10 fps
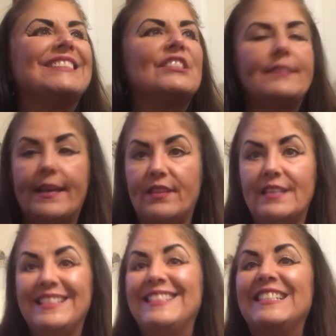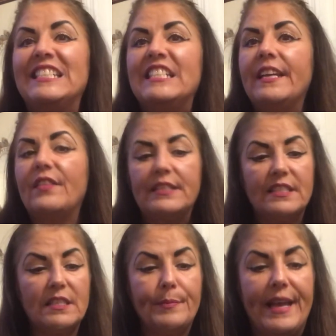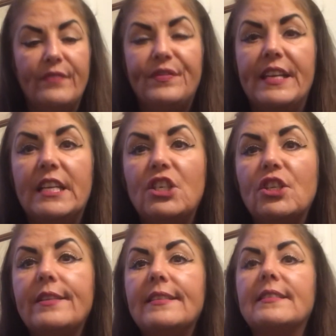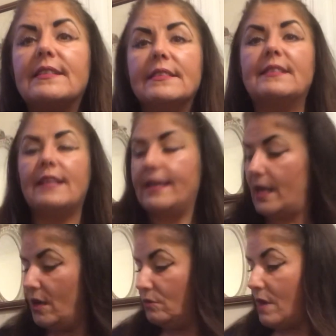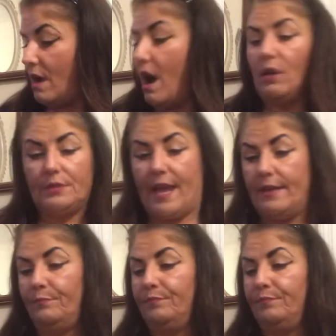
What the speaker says: Now then, now this is the matte finish, and this is going to stay on all day.